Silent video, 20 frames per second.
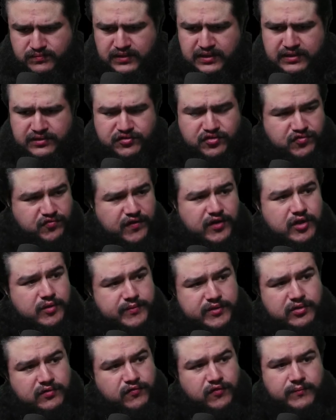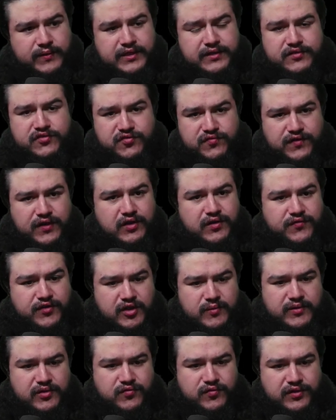This is very beautiful, man. This is very, very
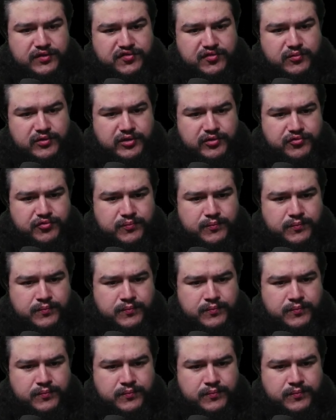beautiful. Let's see where it goes.